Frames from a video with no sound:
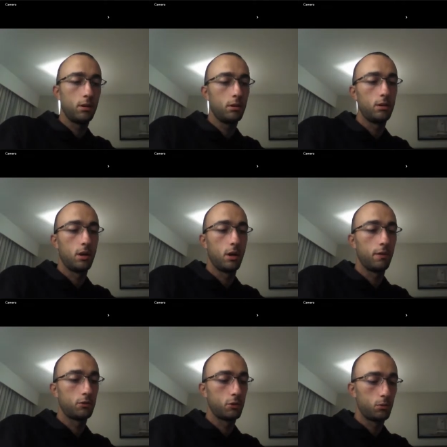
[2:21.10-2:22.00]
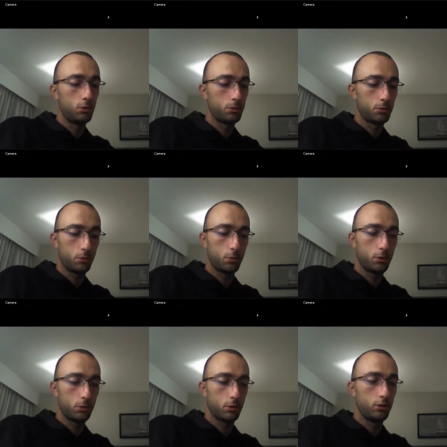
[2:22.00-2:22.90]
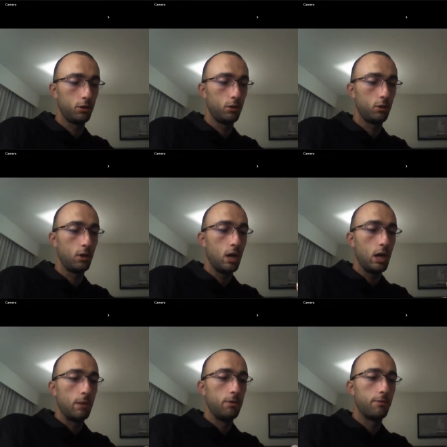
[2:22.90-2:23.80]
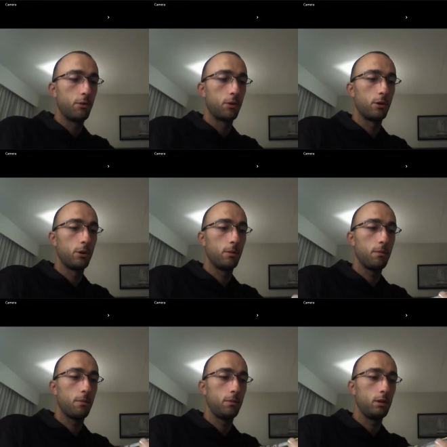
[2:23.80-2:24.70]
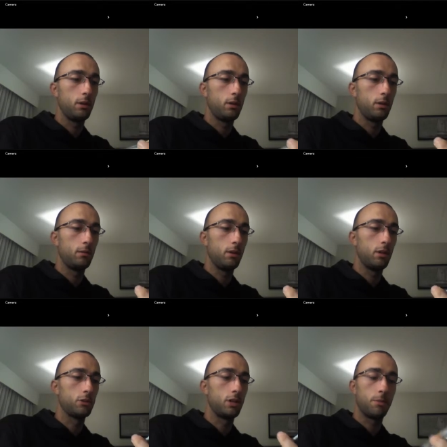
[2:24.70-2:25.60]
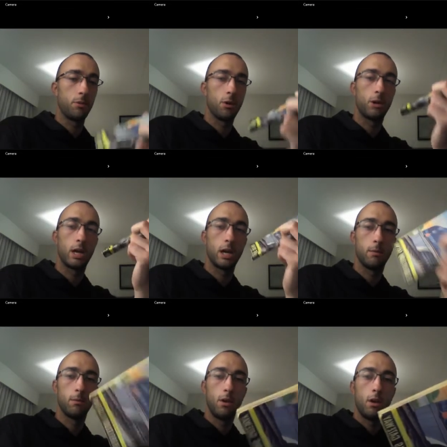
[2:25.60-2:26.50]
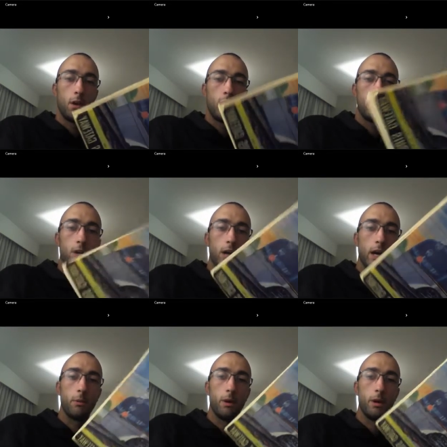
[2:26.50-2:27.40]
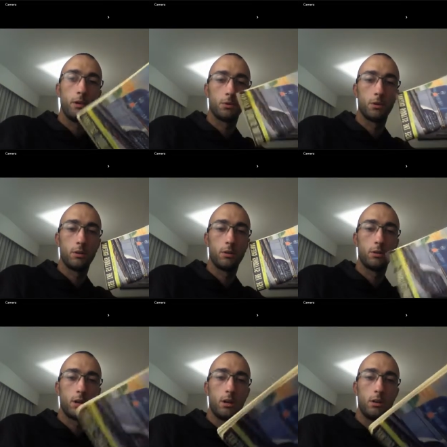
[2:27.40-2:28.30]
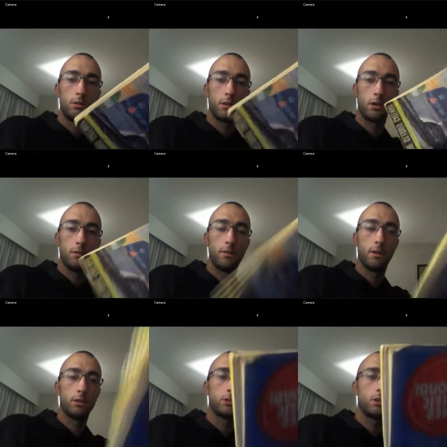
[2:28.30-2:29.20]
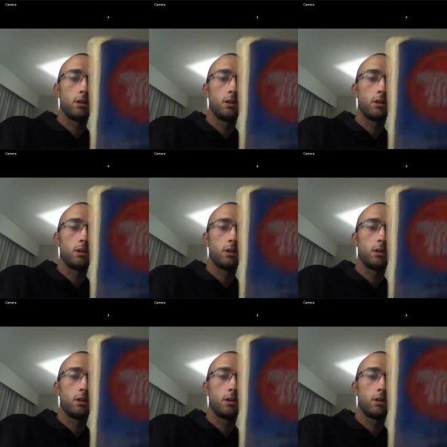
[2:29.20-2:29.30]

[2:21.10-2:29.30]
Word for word: You know, after World, World War II, before the interstate program or highways were enti entirely finished,